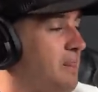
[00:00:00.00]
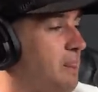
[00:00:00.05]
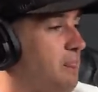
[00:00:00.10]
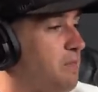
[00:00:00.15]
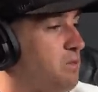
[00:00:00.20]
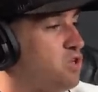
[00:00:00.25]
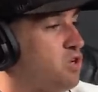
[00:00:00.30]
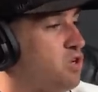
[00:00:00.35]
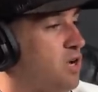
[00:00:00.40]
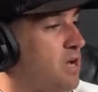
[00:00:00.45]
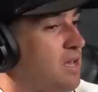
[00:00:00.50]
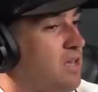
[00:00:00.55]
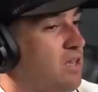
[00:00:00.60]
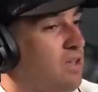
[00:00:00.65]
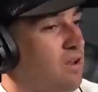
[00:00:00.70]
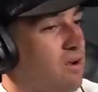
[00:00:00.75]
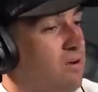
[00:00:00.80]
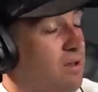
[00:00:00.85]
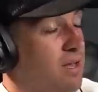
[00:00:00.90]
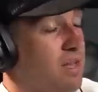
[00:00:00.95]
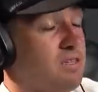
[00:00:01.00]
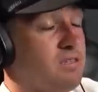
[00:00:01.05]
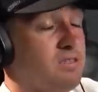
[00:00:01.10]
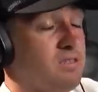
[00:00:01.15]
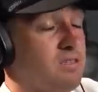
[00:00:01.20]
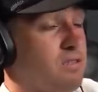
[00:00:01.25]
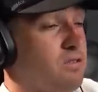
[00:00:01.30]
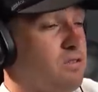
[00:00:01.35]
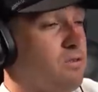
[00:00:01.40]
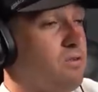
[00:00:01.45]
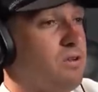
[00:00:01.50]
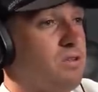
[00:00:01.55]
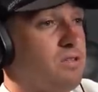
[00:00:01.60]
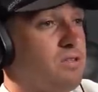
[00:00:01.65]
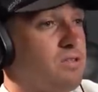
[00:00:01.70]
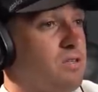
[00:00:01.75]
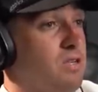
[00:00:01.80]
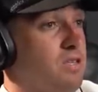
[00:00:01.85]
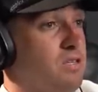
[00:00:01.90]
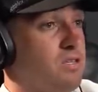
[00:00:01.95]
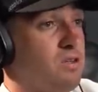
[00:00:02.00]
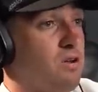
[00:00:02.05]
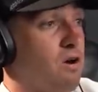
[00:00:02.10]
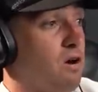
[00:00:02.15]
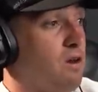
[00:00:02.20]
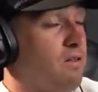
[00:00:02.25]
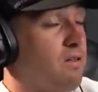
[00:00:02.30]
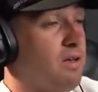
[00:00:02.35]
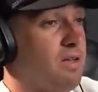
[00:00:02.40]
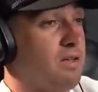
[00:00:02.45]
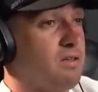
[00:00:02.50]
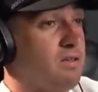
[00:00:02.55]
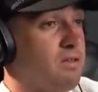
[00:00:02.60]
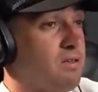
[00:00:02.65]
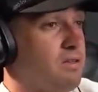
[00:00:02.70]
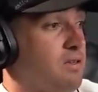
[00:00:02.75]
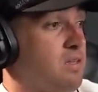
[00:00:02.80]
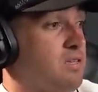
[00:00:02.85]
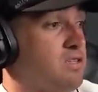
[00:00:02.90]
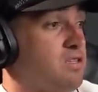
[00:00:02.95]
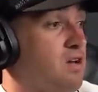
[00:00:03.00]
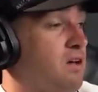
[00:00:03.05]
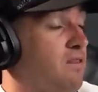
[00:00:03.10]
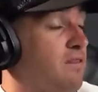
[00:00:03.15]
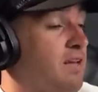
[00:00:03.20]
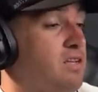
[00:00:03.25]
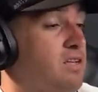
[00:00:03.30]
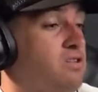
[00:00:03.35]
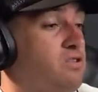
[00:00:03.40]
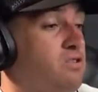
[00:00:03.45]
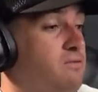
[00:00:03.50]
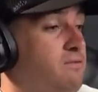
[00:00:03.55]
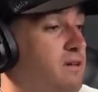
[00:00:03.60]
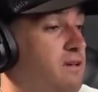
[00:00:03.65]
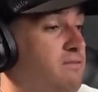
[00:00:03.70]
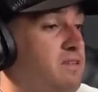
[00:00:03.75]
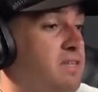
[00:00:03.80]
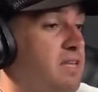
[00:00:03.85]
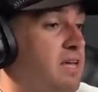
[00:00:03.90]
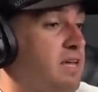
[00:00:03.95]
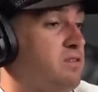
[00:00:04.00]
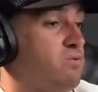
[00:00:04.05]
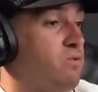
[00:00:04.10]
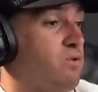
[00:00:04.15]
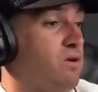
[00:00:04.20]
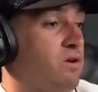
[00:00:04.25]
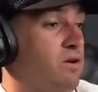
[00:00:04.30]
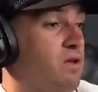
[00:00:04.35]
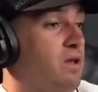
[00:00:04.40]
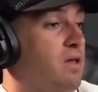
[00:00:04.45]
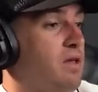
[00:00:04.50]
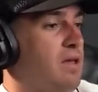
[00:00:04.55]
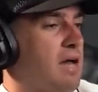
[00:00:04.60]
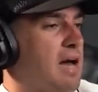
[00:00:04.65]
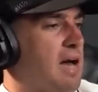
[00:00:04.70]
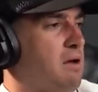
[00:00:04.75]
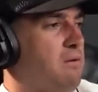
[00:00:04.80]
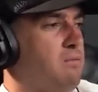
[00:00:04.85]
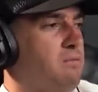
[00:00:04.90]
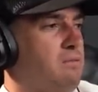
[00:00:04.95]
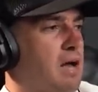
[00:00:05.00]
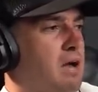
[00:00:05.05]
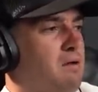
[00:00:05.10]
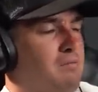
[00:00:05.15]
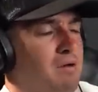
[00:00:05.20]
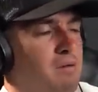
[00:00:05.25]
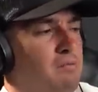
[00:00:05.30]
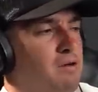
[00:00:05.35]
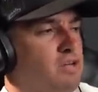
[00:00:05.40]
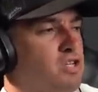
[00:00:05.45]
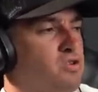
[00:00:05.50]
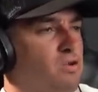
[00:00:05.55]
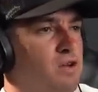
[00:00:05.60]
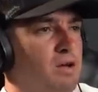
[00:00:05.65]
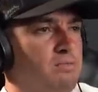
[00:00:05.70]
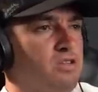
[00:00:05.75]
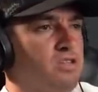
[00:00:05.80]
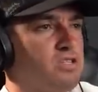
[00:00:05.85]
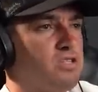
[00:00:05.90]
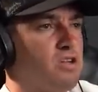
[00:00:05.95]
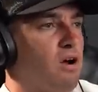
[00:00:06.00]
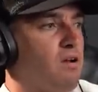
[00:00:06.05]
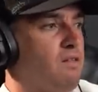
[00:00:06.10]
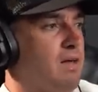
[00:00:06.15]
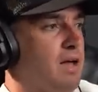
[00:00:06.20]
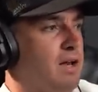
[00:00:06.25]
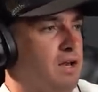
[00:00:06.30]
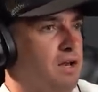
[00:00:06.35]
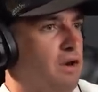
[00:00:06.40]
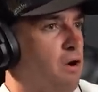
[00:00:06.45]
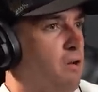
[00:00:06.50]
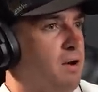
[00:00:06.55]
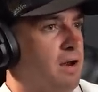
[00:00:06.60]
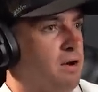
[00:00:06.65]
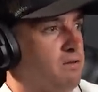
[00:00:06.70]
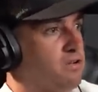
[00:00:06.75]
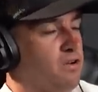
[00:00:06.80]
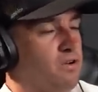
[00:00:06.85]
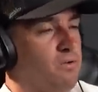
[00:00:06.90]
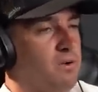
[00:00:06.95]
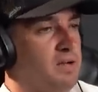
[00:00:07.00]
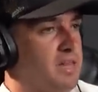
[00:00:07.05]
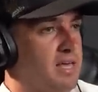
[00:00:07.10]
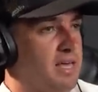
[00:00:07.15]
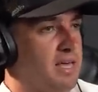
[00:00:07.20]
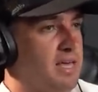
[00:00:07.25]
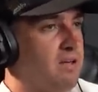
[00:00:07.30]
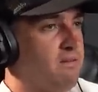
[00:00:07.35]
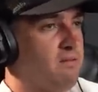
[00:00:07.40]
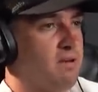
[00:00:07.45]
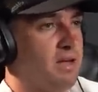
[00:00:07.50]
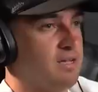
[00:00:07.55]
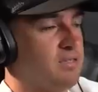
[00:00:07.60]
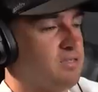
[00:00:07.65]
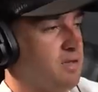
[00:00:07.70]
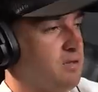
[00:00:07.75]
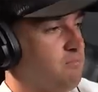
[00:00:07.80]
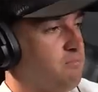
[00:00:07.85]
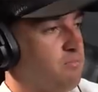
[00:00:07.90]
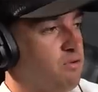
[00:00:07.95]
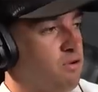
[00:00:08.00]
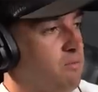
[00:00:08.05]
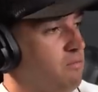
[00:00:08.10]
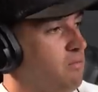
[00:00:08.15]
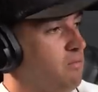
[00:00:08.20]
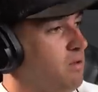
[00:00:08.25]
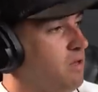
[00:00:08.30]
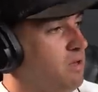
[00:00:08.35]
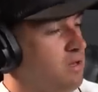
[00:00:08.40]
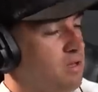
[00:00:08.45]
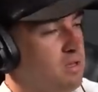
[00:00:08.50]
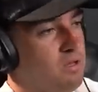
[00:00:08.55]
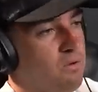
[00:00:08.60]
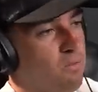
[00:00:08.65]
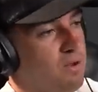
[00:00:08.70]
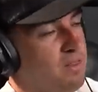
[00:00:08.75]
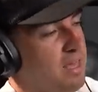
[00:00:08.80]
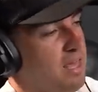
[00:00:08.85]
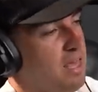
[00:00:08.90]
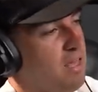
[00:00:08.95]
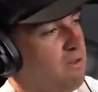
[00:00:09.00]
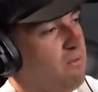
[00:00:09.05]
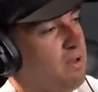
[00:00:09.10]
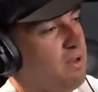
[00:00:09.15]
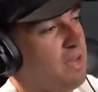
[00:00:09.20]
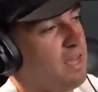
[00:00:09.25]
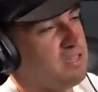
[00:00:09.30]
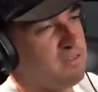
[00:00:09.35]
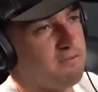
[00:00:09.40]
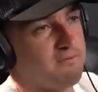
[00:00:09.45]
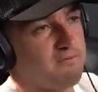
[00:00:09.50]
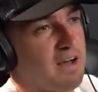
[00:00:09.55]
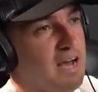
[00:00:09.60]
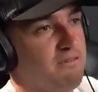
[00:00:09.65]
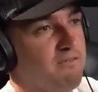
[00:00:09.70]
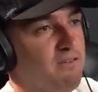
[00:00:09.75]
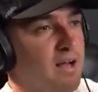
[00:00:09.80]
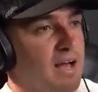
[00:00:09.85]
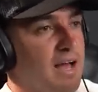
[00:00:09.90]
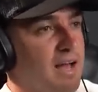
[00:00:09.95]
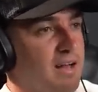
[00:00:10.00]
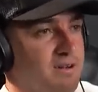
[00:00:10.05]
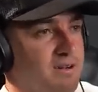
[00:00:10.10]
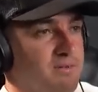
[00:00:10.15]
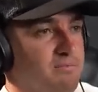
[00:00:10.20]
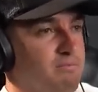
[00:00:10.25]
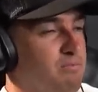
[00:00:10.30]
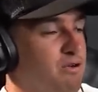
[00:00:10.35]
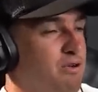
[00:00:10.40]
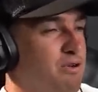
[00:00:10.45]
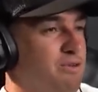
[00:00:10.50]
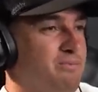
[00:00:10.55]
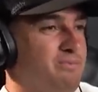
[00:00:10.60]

try. You know, it's dude. It's gnarly. It's not like 250 days where I remember showing up to the start line knowing I was going to win the heat race. Like boom. When the heat race, $5 grand, boom.